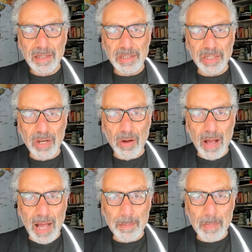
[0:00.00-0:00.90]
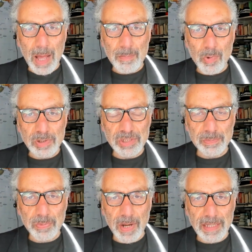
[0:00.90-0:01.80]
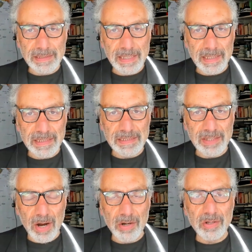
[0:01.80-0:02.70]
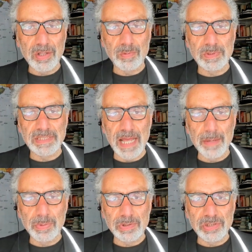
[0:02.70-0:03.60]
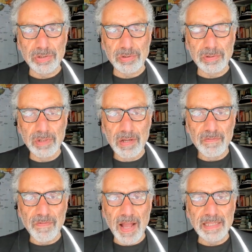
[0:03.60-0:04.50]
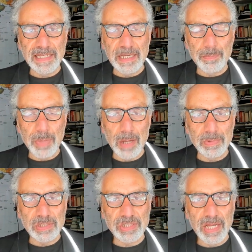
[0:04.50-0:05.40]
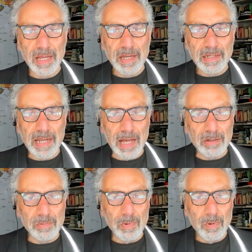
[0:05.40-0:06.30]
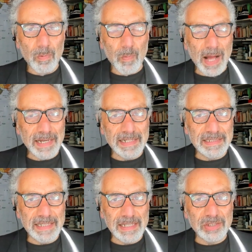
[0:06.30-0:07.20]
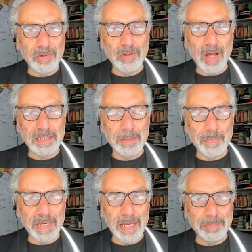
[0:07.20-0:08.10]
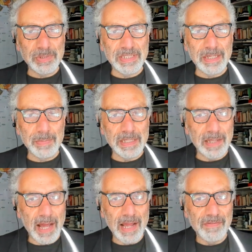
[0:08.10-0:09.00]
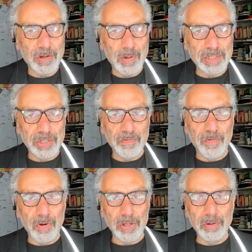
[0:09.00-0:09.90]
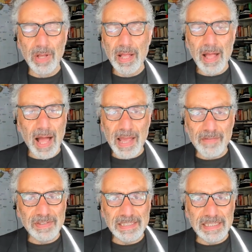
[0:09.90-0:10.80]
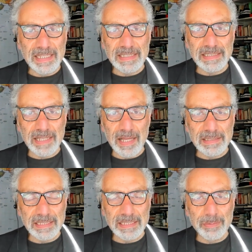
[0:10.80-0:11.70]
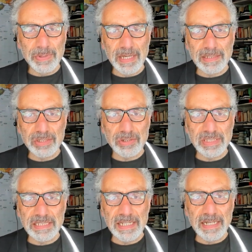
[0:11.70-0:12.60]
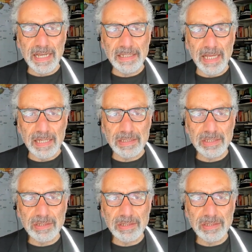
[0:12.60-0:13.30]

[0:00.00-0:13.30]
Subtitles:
I'm more surprised that this article was able to finally get published. Now, why did it take so long to pick up steam? And I have a question for you. I haven't seen this on CBS or CNN yet.